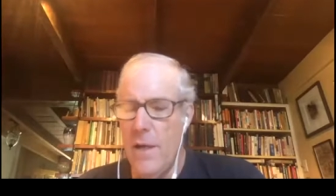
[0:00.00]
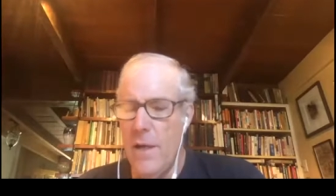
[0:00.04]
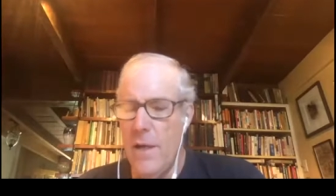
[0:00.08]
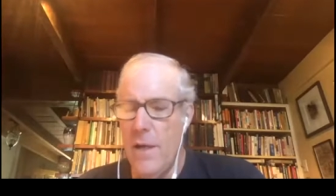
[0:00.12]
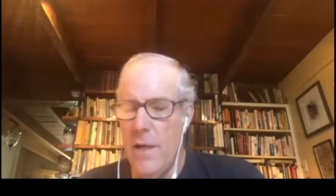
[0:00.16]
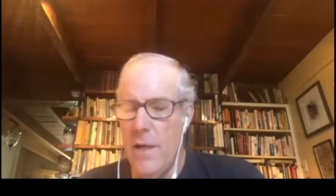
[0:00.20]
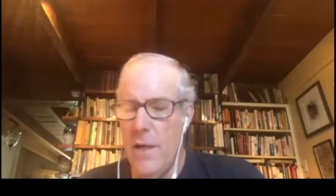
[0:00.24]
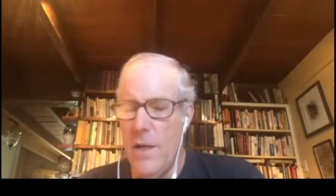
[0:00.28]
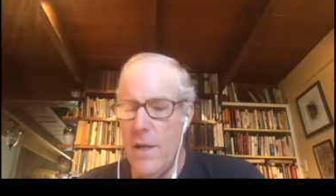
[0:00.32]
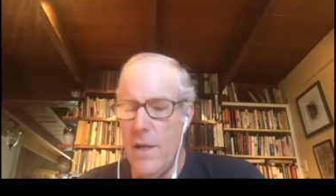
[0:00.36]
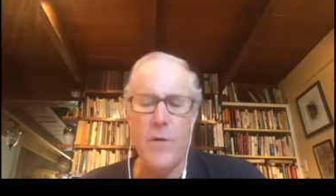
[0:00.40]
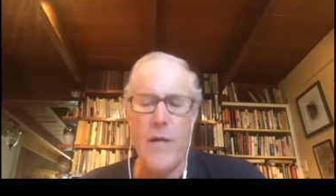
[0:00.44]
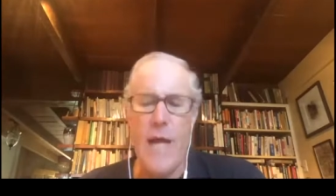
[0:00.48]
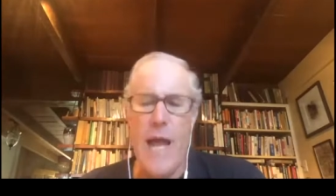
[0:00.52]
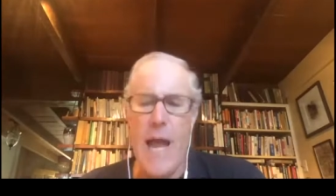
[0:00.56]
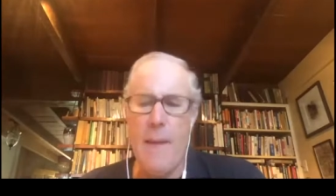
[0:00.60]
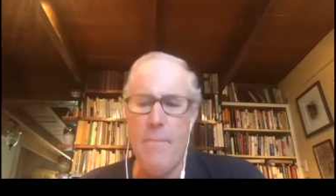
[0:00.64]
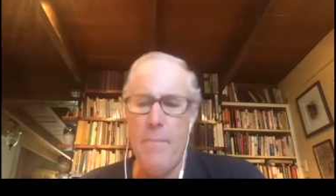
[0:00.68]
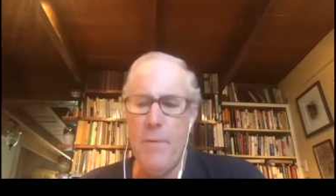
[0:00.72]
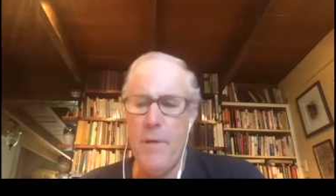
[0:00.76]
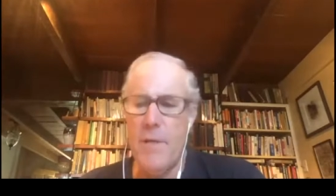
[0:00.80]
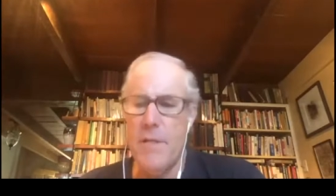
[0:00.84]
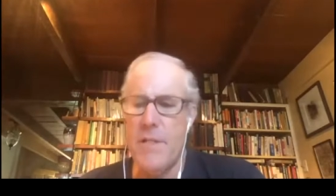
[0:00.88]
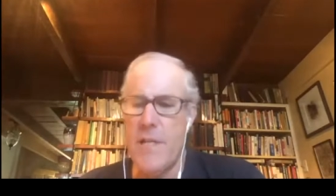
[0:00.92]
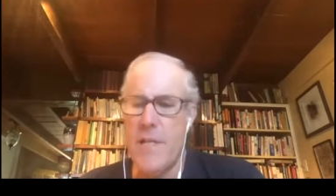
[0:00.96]
Those chicks were
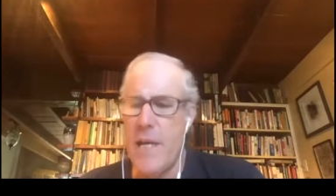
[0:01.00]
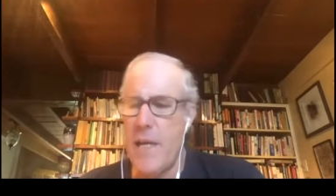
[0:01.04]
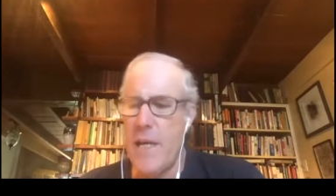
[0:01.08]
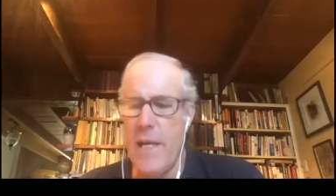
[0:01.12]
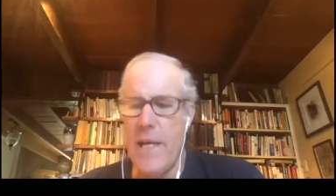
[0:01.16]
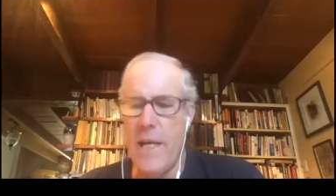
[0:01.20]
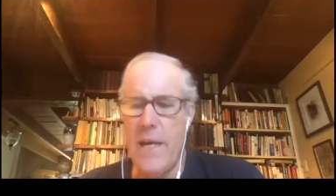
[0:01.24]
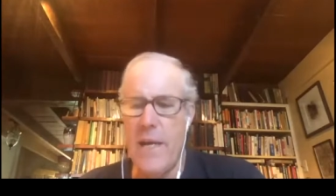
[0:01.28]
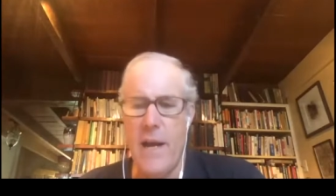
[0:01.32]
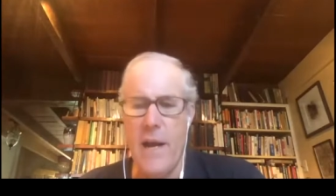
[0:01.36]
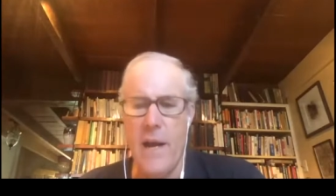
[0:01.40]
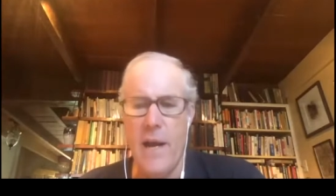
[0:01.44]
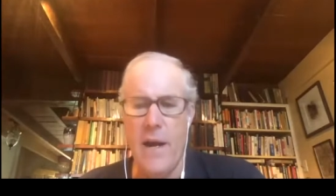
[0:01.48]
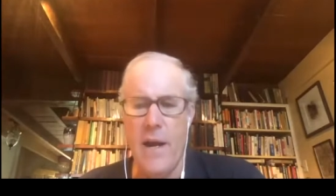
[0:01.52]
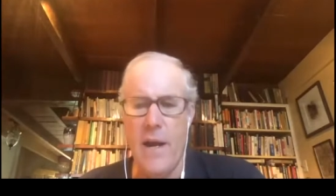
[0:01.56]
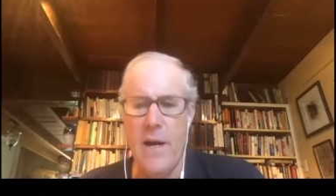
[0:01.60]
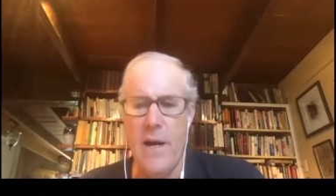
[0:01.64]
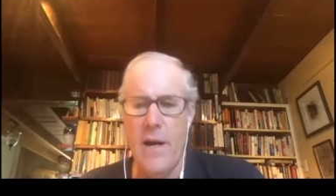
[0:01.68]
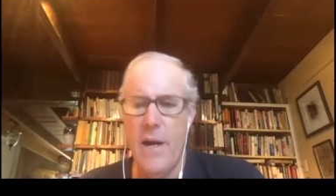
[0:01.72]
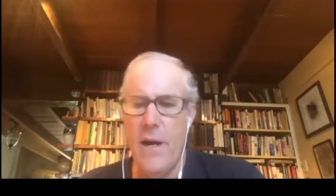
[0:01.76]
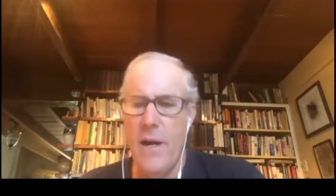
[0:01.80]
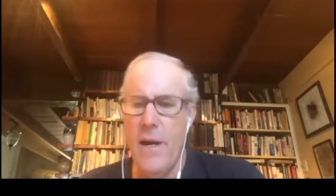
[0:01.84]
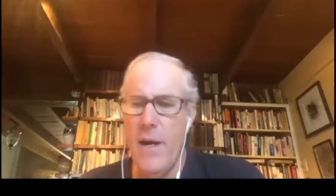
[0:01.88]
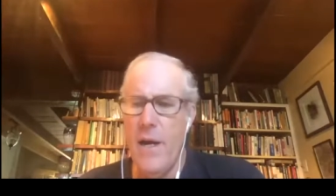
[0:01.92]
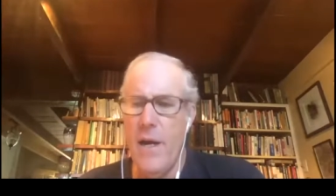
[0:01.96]
happy as they could
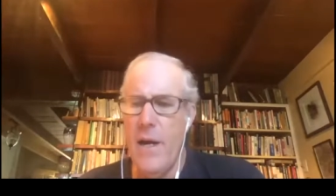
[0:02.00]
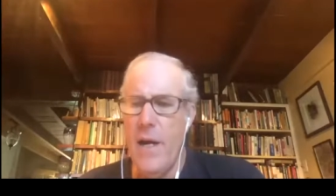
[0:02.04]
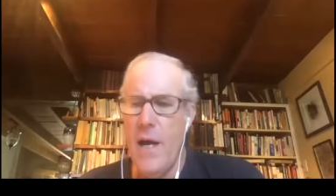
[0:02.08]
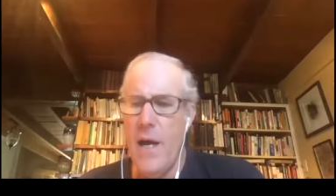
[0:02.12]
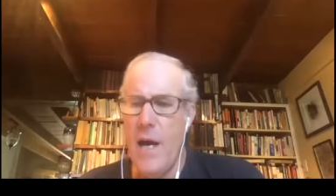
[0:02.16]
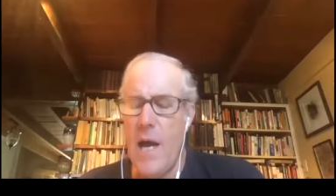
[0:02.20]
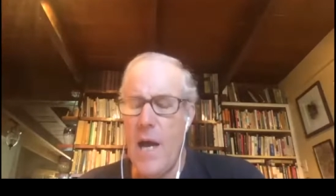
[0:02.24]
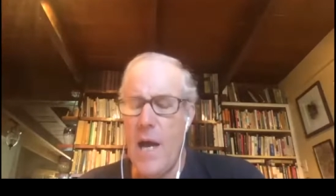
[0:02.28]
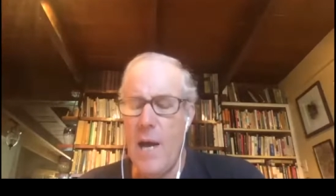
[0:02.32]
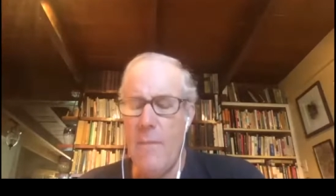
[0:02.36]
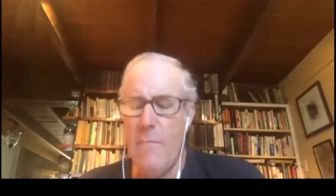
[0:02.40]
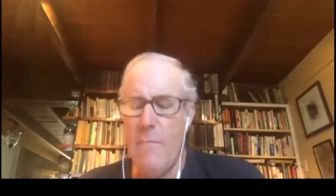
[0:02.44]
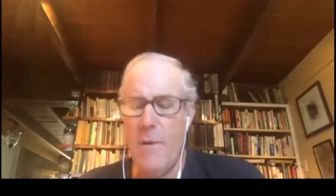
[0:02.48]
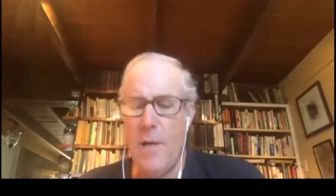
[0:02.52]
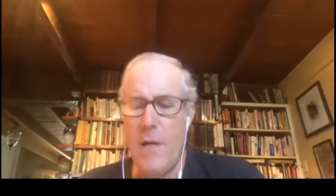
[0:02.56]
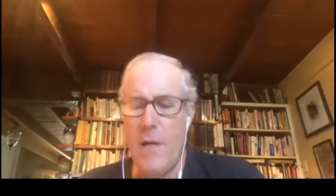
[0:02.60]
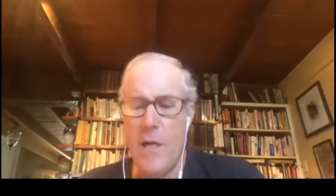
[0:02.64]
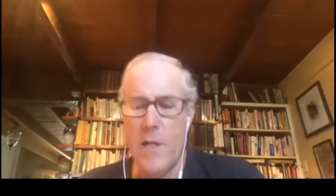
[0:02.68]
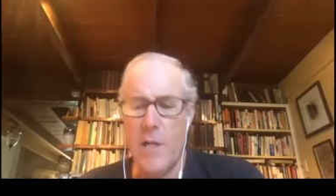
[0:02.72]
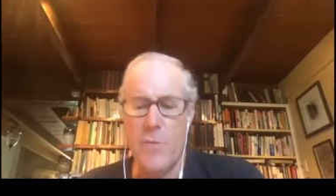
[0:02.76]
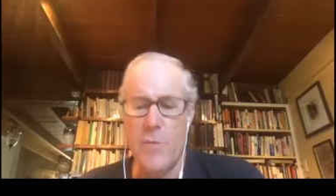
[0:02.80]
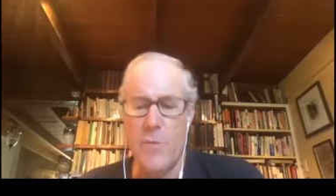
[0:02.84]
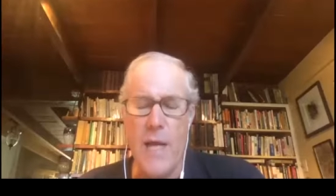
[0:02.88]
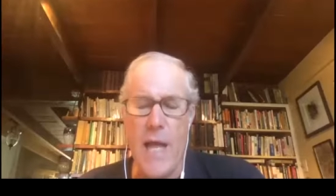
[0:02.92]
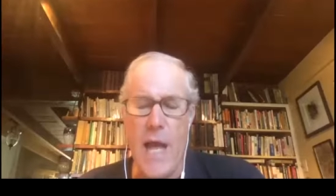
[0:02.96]
be in there
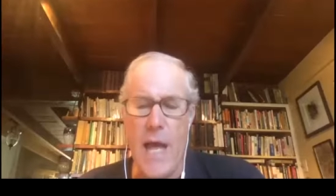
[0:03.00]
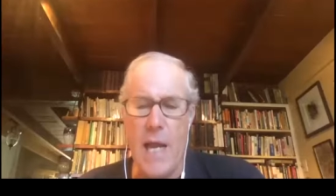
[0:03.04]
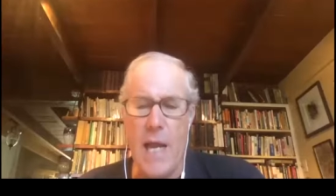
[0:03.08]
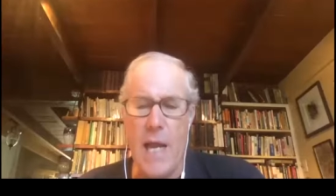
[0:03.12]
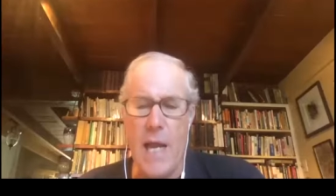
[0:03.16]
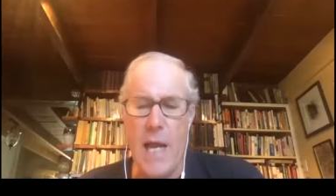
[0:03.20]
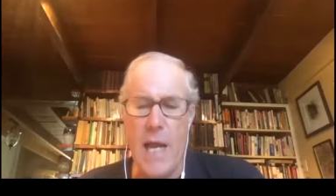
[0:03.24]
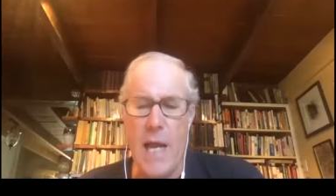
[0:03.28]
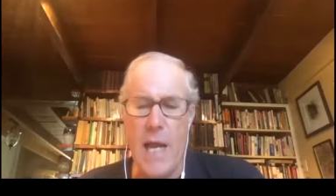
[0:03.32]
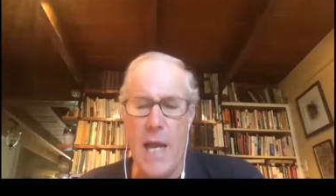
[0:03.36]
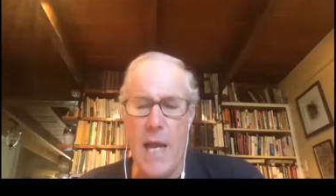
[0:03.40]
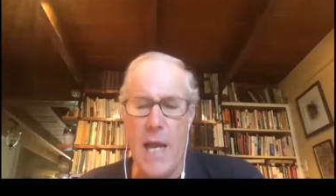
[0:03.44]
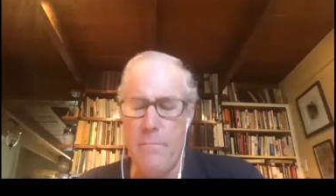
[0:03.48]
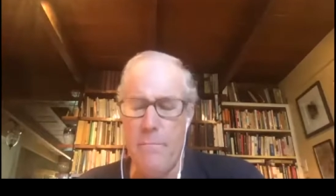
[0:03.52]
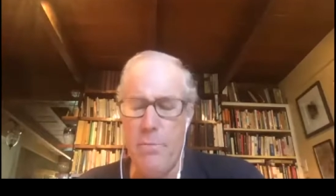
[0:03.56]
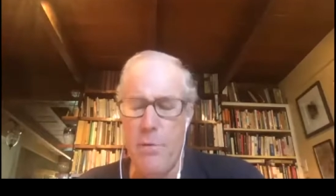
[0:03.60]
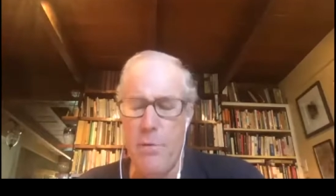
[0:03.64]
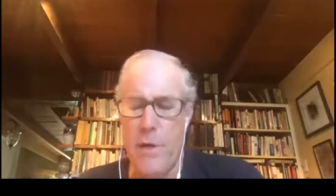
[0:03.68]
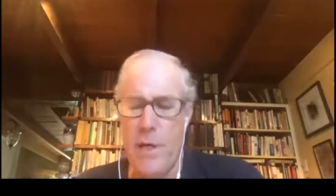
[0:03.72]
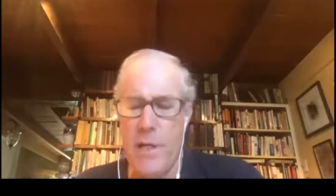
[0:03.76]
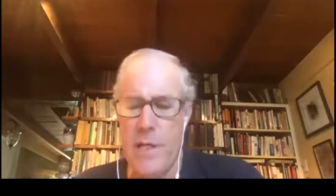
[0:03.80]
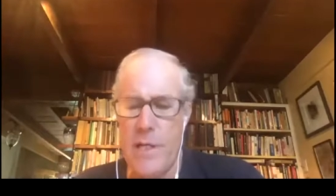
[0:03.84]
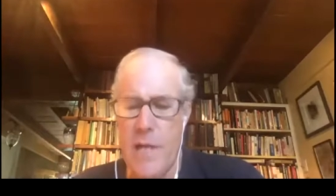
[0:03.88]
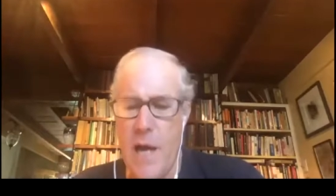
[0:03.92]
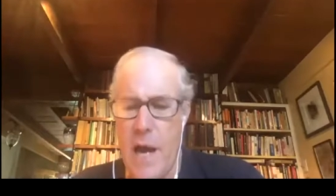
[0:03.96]
uh, because we had them
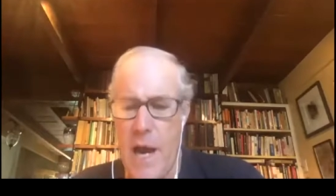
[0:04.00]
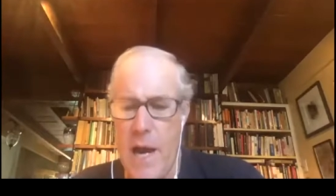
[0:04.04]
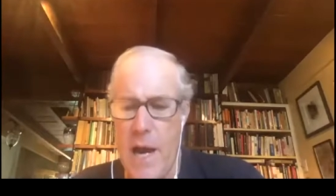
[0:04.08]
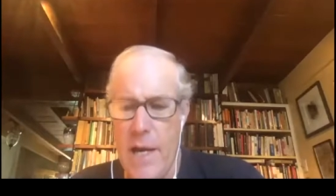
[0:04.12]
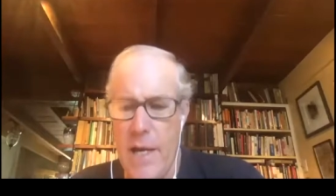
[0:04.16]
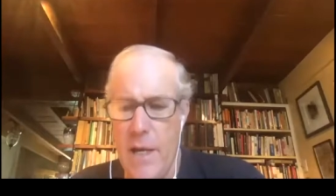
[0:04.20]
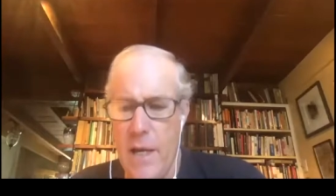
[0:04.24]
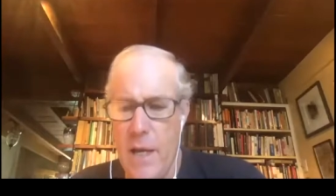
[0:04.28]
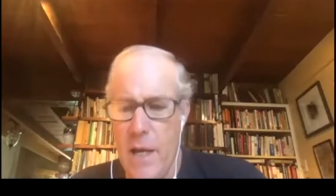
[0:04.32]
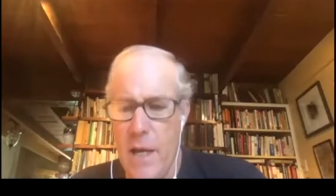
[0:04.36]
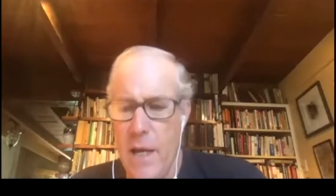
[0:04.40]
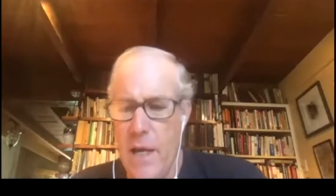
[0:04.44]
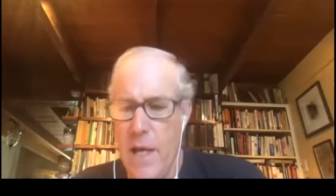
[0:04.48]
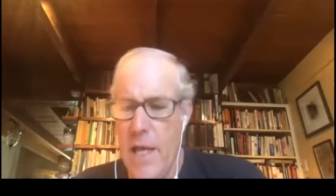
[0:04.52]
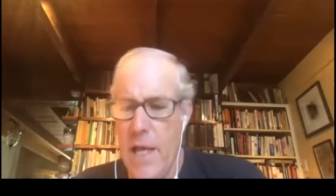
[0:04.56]
down pretty tight,